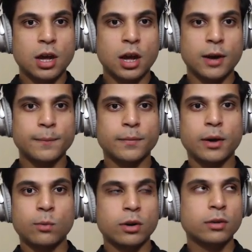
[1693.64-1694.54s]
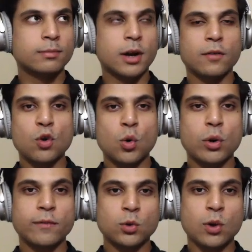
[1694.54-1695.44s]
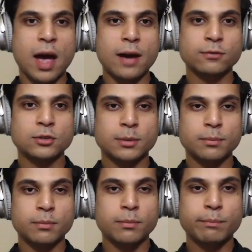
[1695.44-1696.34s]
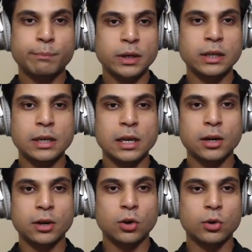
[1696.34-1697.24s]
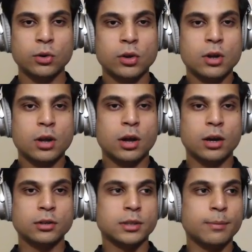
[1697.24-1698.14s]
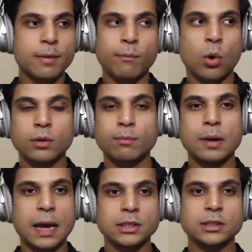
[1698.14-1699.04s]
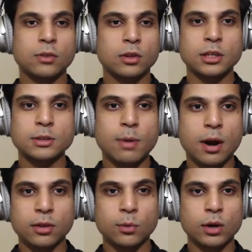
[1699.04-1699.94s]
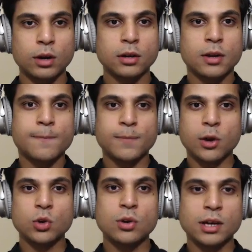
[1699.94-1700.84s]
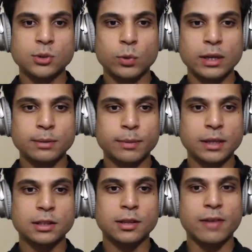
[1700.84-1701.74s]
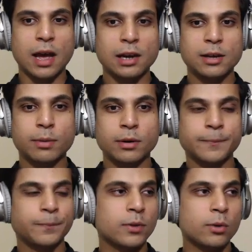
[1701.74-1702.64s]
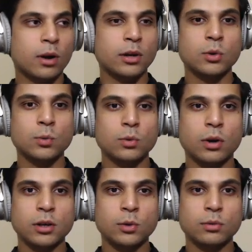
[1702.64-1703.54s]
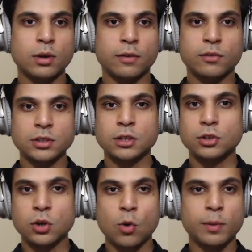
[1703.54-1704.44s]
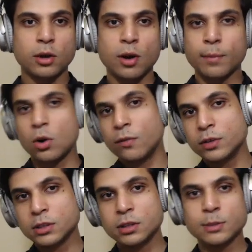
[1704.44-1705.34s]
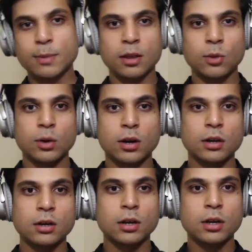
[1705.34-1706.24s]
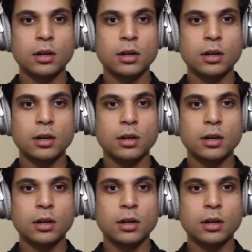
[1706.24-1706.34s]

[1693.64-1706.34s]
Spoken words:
I want to kind of know if you have some particular or some important plans for this part of the world. I know you guys are based in the Valley, but are you kind of considering opening up an office in this part of the world?